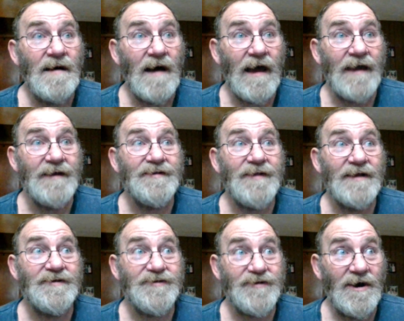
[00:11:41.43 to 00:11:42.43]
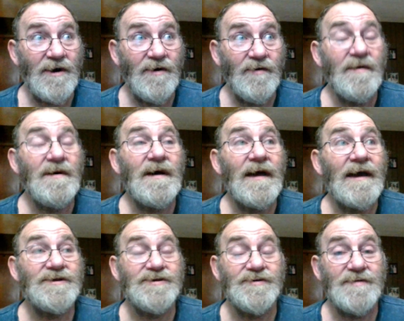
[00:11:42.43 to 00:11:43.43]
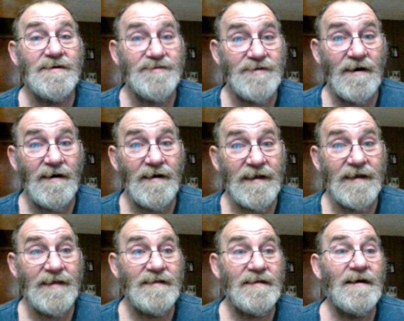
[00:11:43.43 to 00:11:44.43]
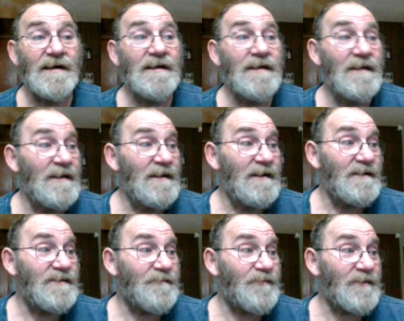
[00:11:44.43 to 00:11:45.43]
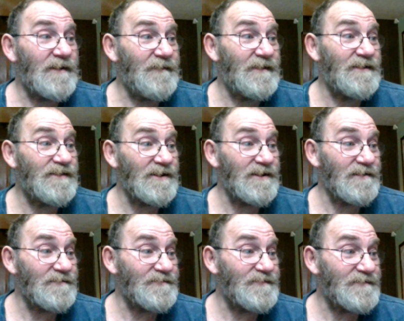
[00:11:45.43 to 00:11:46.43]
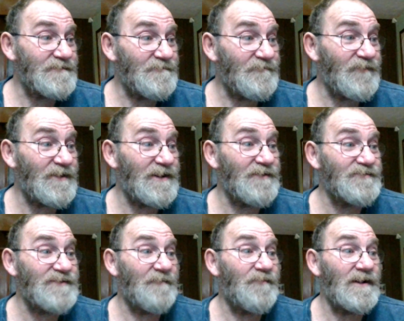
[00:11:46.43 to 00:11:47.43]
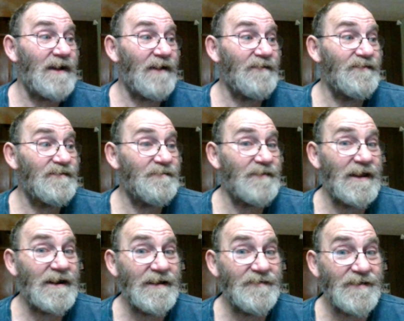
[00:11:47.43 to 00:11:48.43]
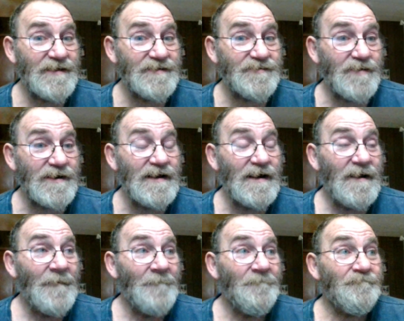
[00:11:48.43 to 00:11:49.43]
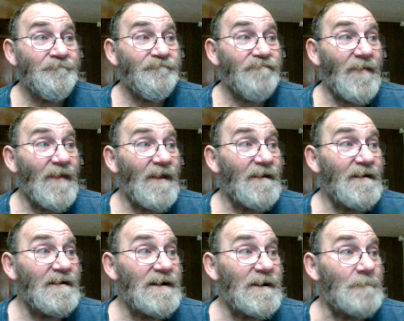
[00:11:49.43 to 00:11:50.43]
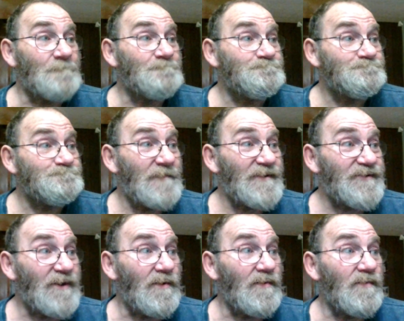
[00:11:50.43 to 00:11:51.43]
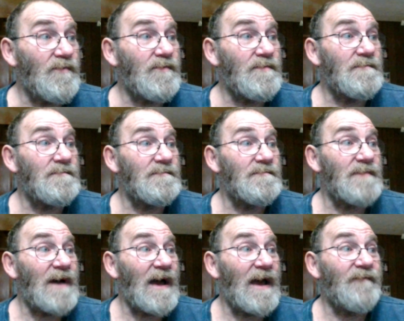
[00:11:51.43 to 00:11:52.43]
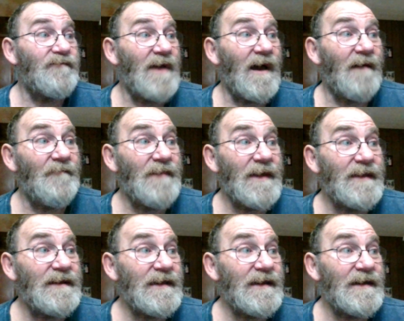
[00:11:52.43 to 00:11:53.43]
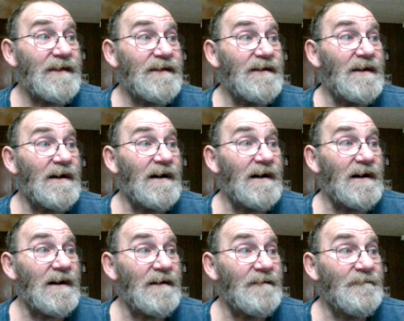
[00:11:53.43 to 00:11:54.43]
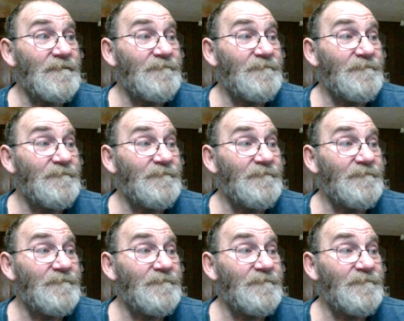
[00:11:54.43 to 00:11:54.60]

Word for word: ice and snow, as you saw in uh, the previous, the little videos I put out beginning of this one. Um, so I have not been in, uh,